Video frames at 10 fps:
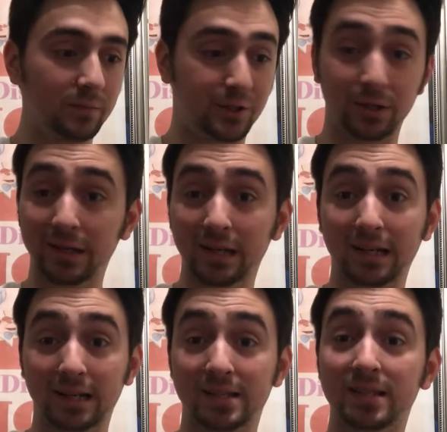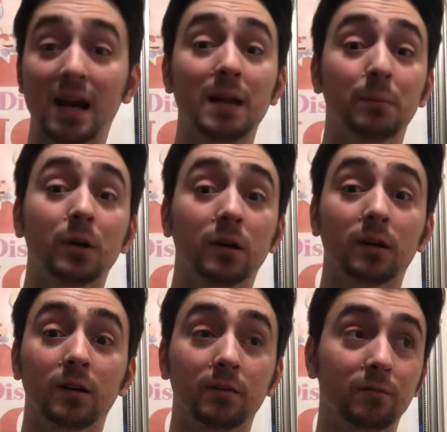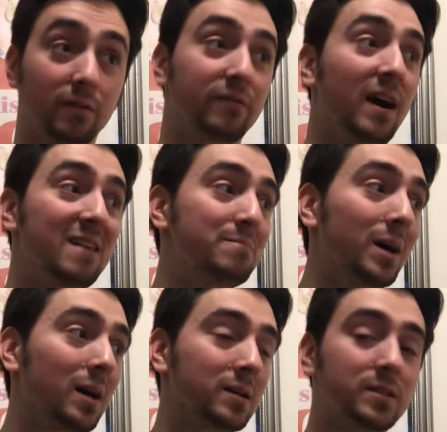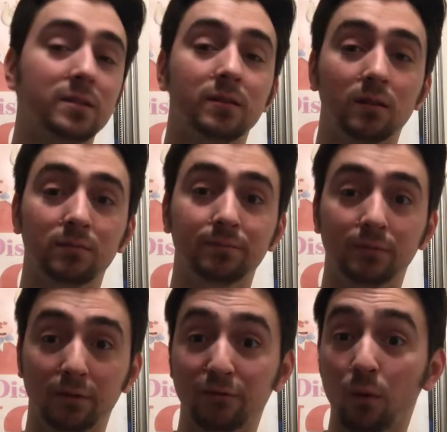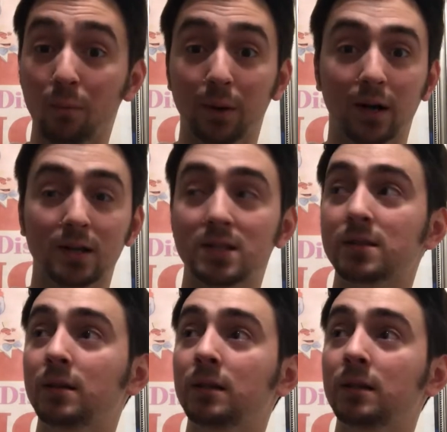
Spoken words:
So you can get like a signed book for $5 or $4.